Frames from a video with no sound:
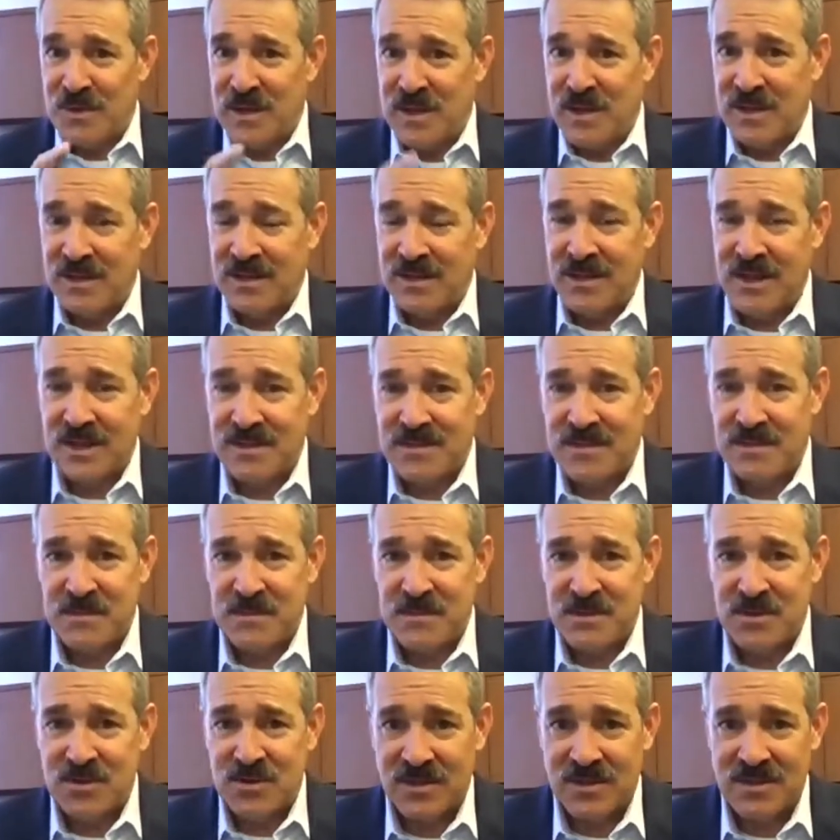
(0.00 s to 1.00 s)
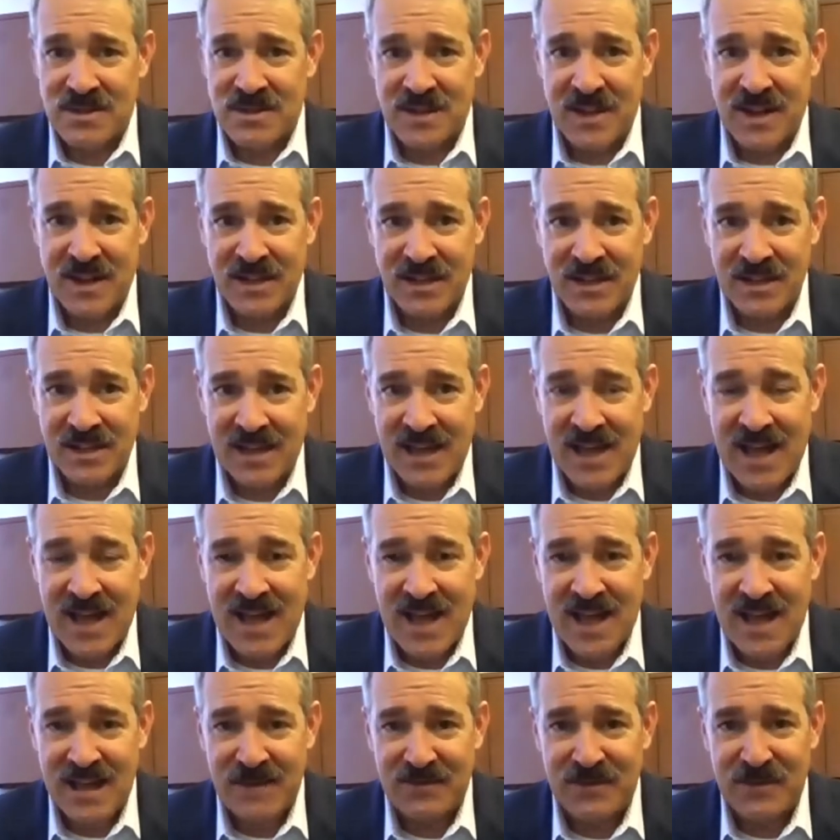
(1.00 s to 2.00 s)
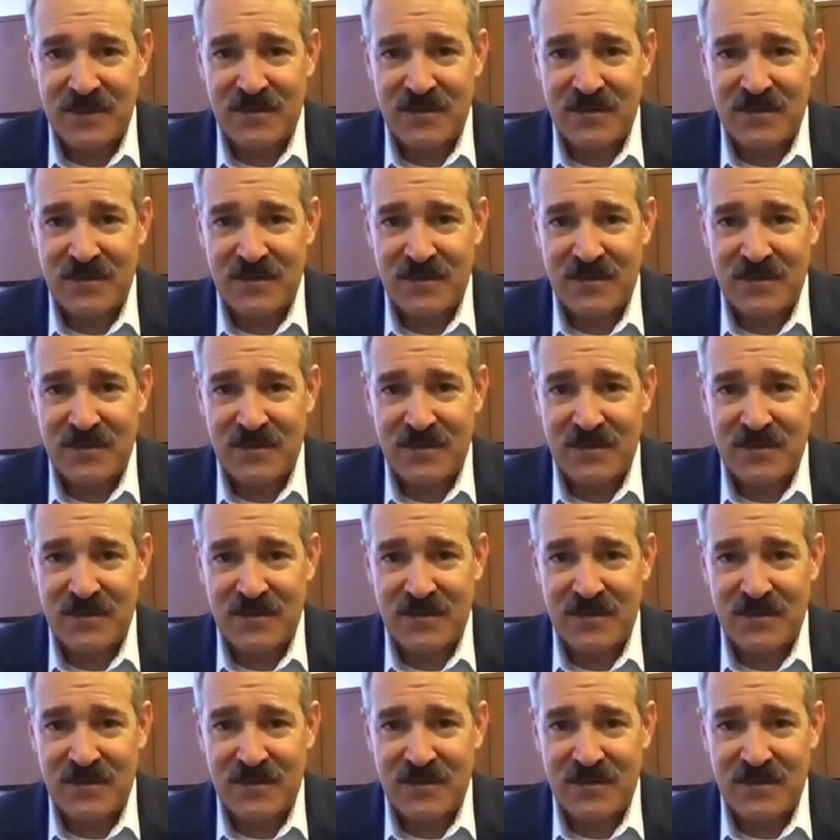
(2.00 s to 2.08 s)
meeting in Lansing, Michigan tonight, live.